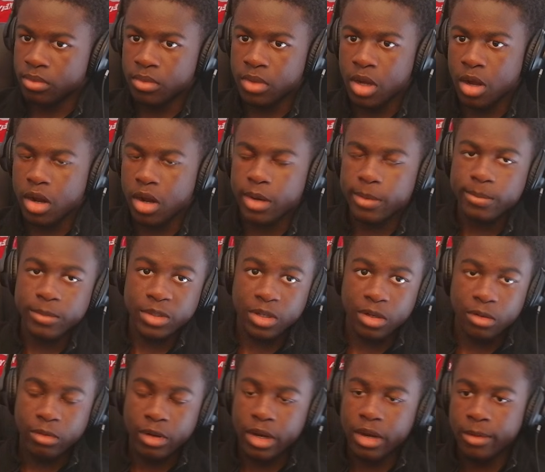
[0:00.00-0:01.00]
Alright, so here
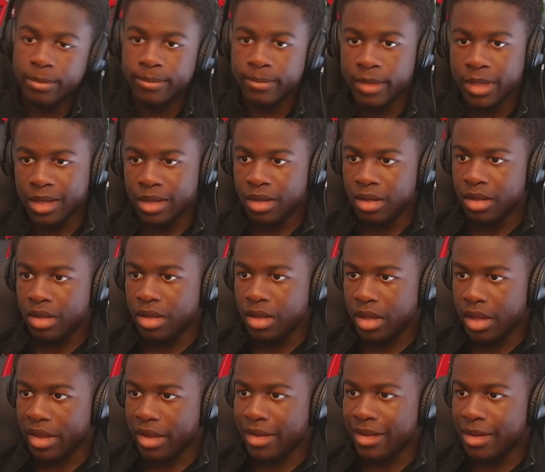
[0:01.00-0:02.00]
we are
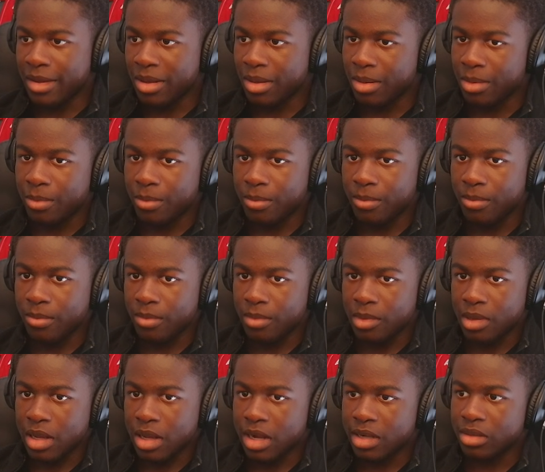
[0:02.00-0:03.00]

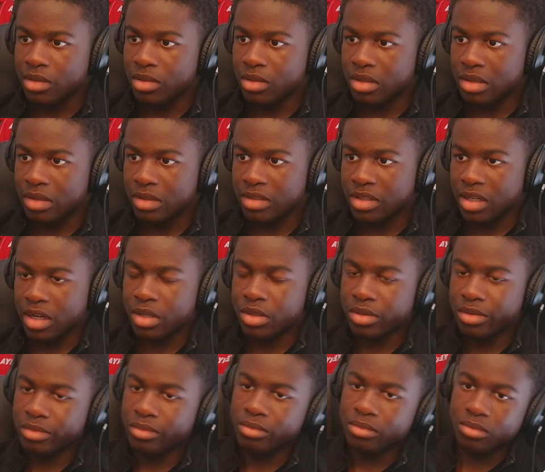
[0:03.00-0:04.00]
at the
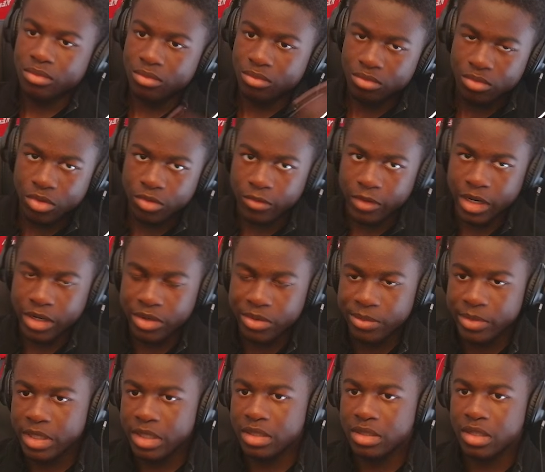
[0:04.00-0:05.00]
section, the raid
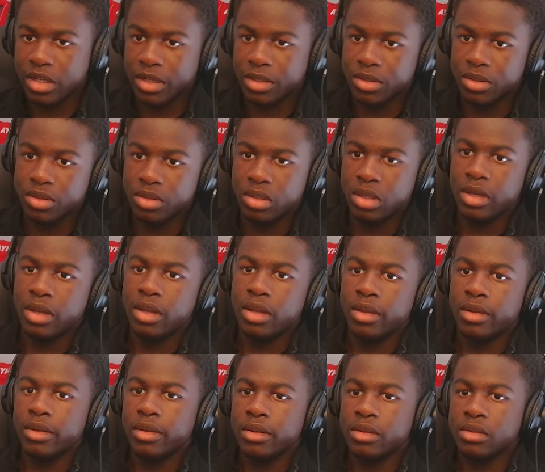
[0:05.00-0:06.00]
complete section.
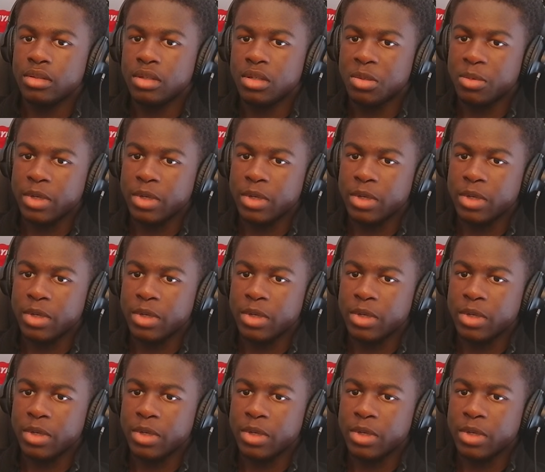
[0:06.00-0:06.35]
Here's my